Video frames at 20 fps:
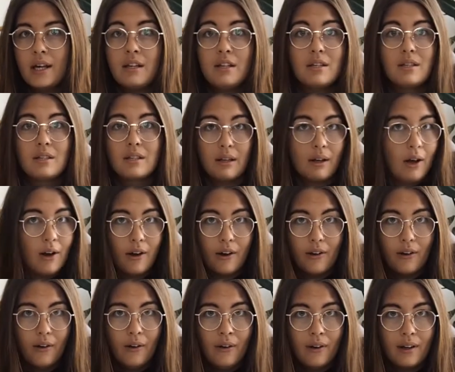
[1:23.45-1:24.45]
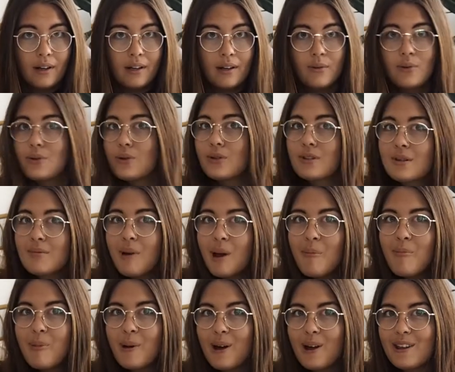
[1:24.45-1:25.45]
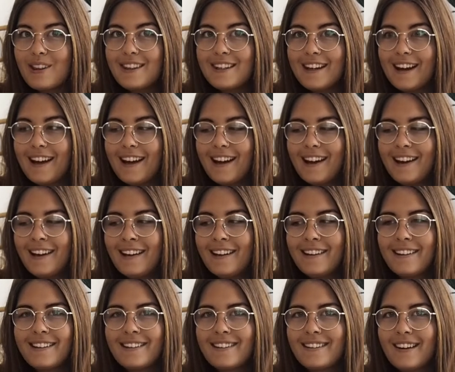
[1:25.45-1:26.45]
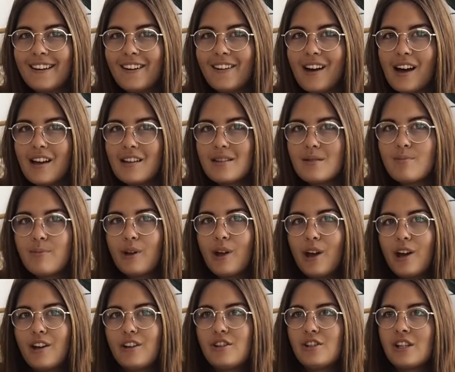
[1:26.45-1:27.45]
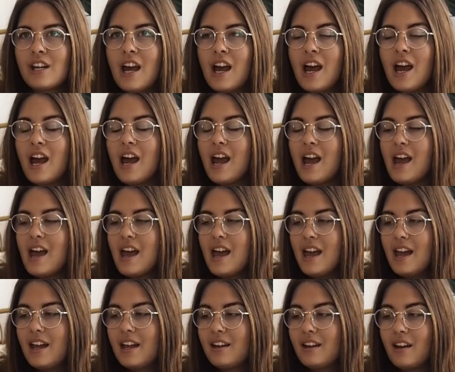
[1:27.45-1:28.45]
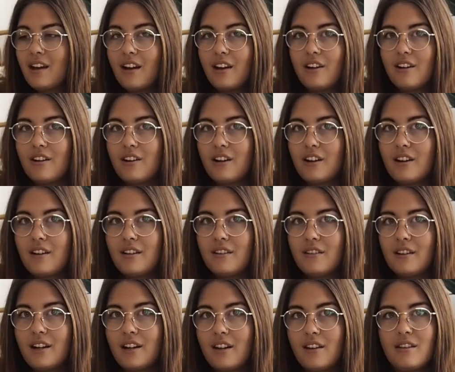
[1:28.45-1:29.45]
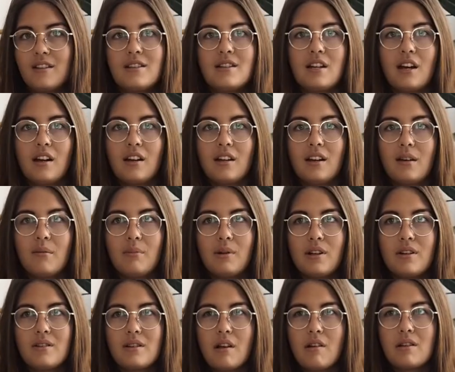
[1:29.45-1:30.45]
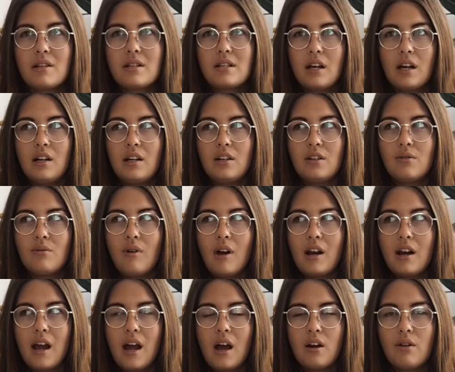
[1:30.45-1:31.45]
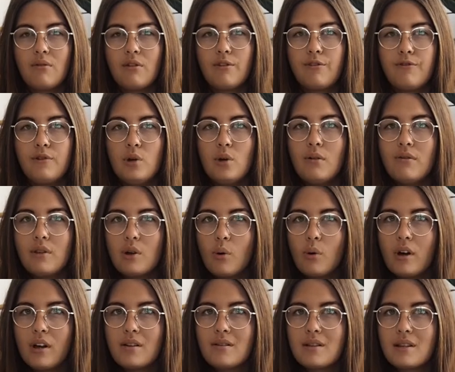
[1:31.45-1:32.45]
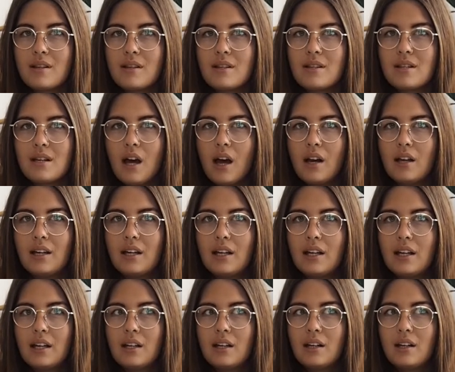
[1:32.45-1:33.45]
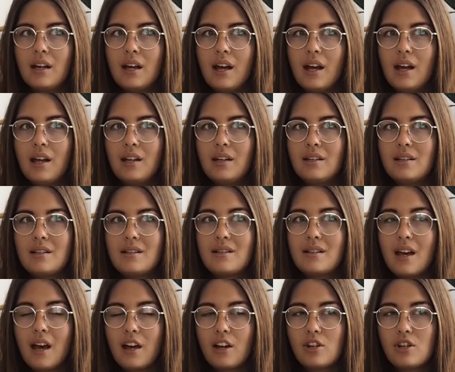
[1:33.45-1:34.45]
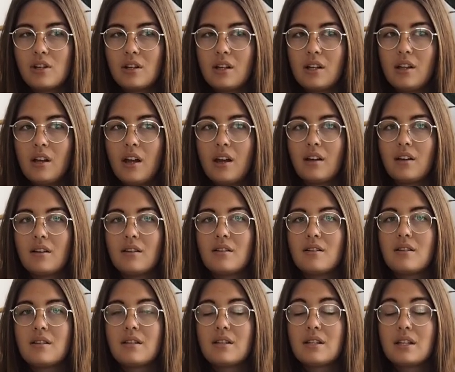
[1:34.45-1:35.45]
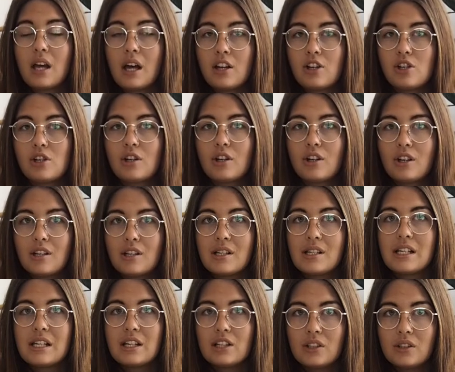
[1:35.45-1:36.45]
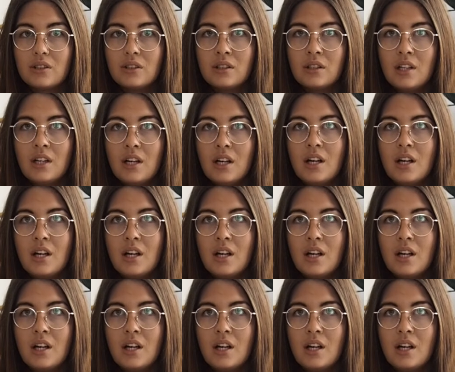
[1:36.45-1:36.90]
So it was also my birthday, so I splurged and I got another starter kit because I was starting to run out of a few of the oils in the starter kit, and it's actually like such a good deal